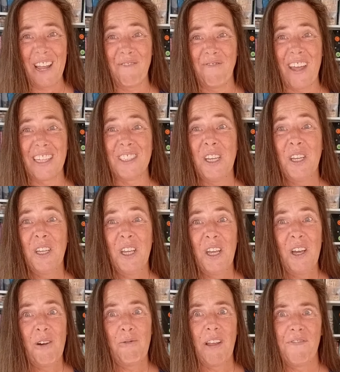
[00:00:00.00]
In fact,
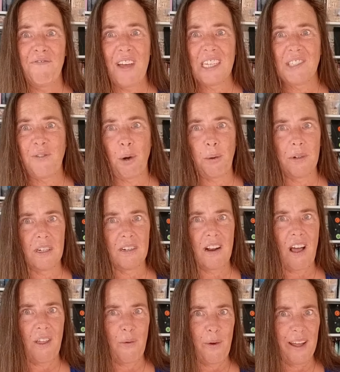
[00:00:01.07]
we fast-forwarded
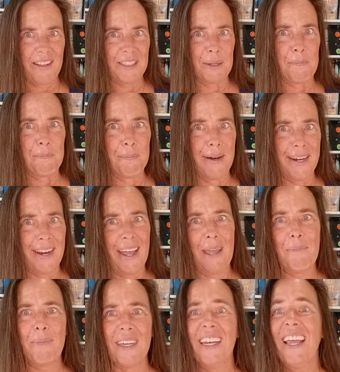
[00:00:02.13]
all the way to
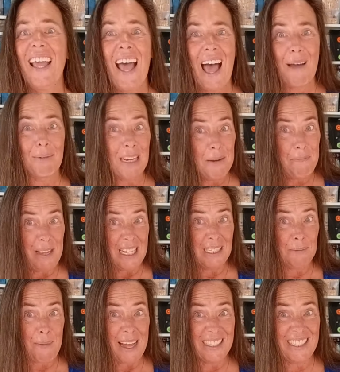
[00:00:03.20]
Monday, but I'm going to
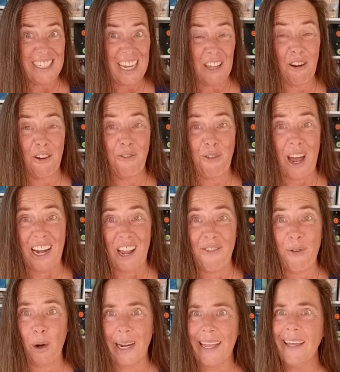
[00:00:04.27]
piece back together Friday
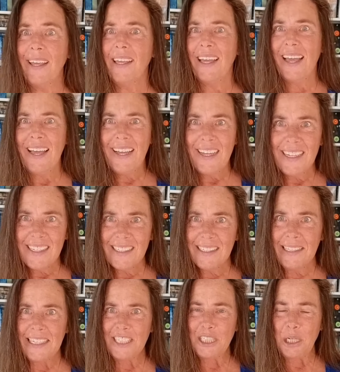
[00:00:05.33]
for you,
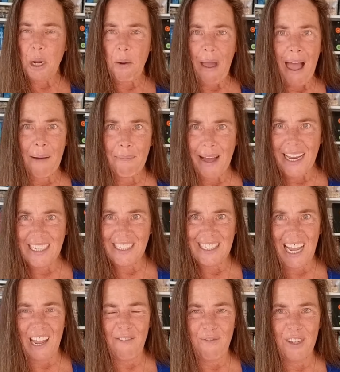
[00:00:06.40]
let you know how my
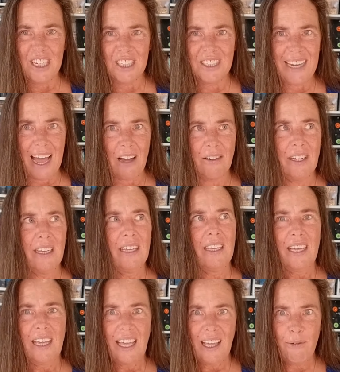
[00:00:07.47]
day finished out.
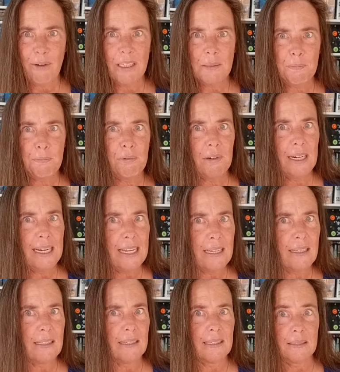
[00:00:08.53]
It was
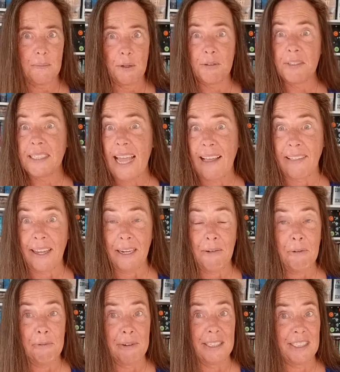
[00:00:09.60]
pretty smooth sailing,
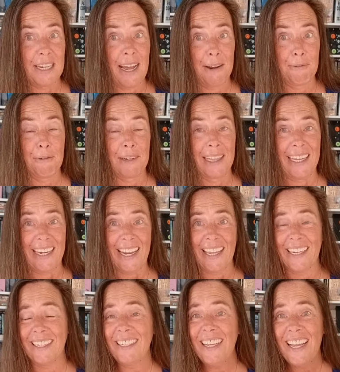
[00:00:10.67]
which I really
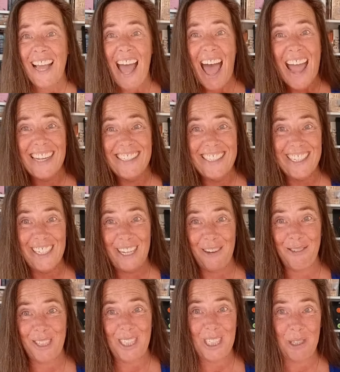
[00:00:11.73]
needed. I did
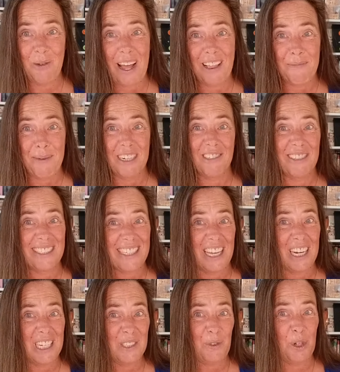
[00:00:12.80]
go to Elemental
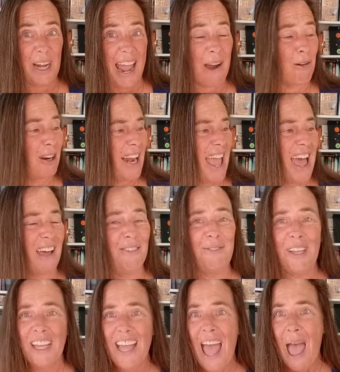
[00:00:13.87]
Studies for an hour and a half,
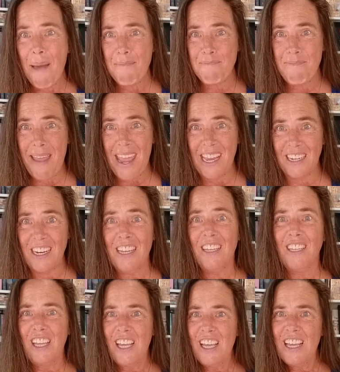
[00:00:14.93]
made
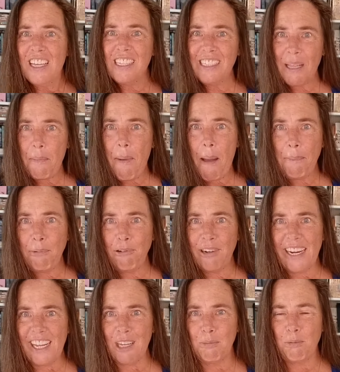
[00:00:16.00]
a
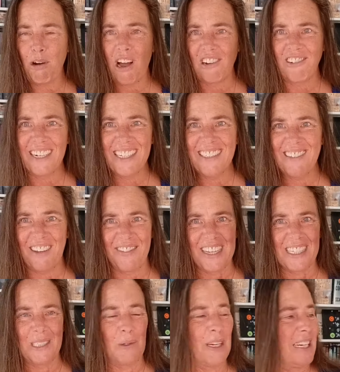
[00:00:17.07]
pretty good progress on
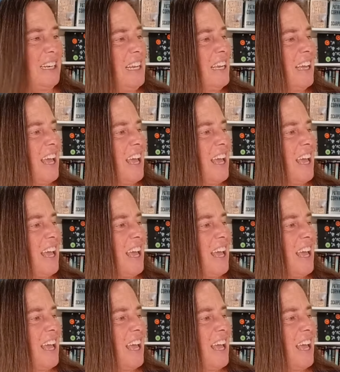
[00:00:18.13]
this one.